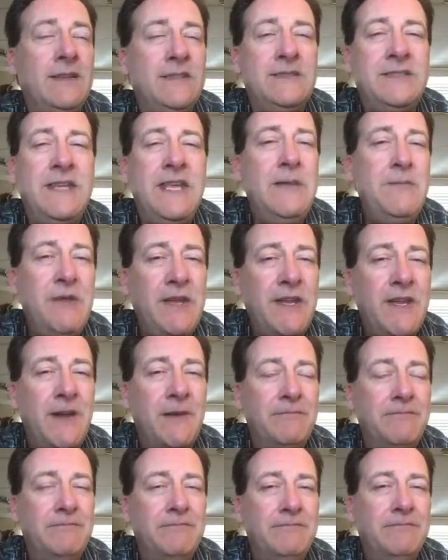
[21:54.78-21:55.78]
teaming
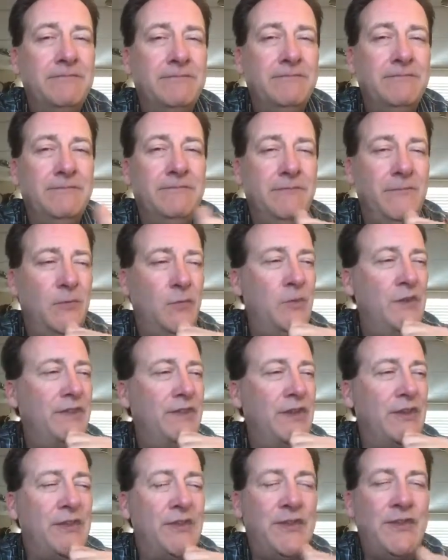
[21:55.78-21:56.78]
up with
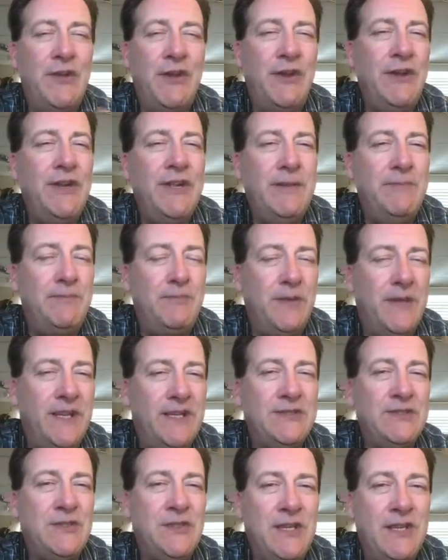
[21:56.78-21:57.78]
the
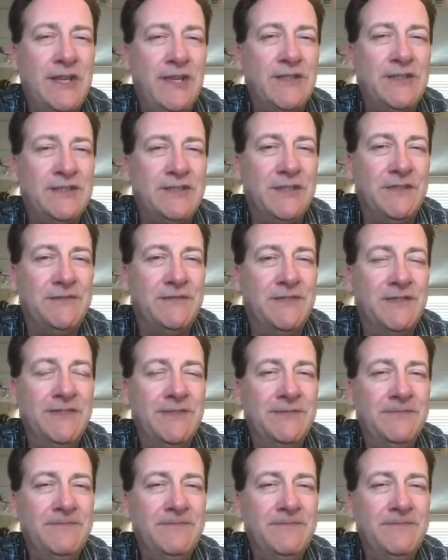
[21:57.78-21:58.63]
30-plus years of